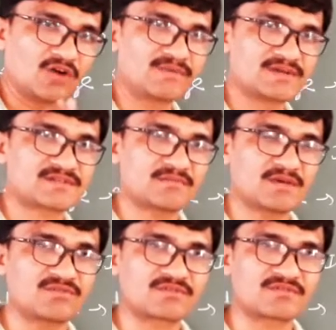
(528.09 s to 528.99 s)
How much
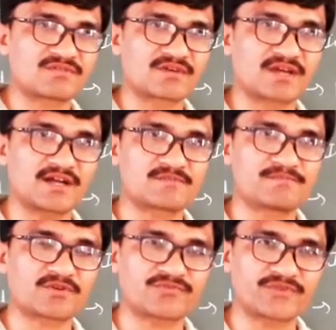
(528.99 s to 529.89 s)
amount to
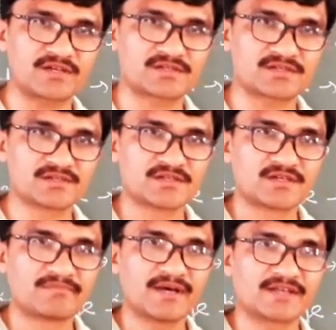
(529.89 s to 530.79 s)
get profit
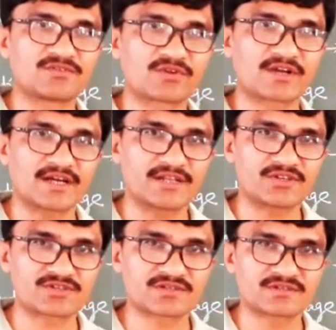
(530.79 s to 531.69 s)
by the
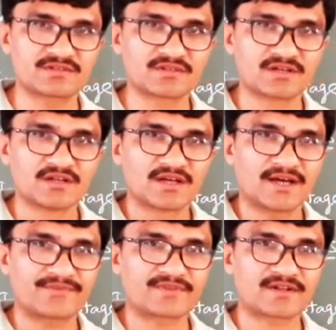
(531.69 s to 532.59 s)
organization
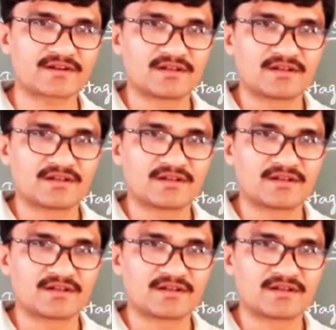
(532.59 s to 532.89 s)
after